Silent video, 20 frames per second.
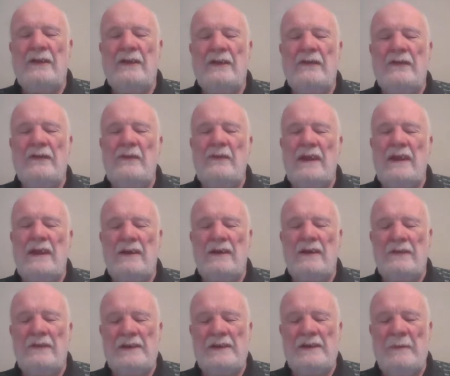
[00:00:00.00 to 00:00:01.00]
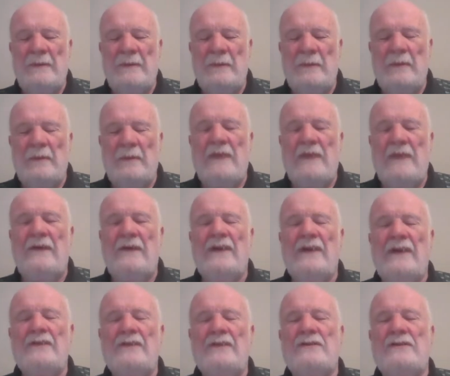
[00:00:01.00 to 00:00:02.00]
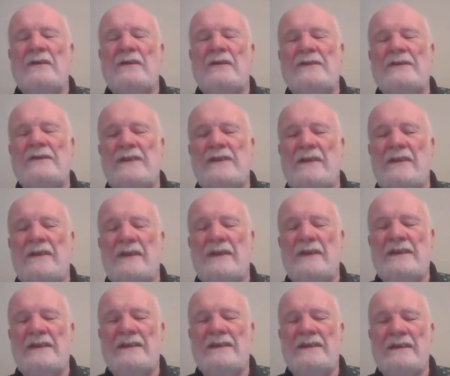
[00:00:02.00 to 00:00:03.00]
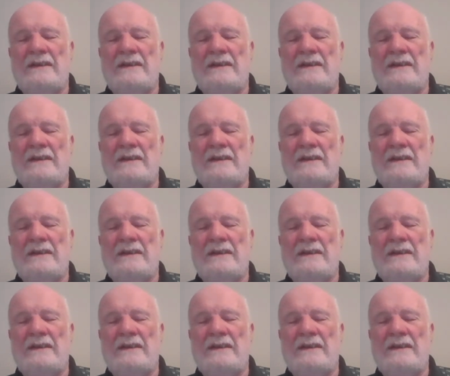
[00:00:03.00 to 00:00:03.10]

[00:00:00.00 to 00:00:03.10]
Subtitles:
through that love each member may find the joy of service,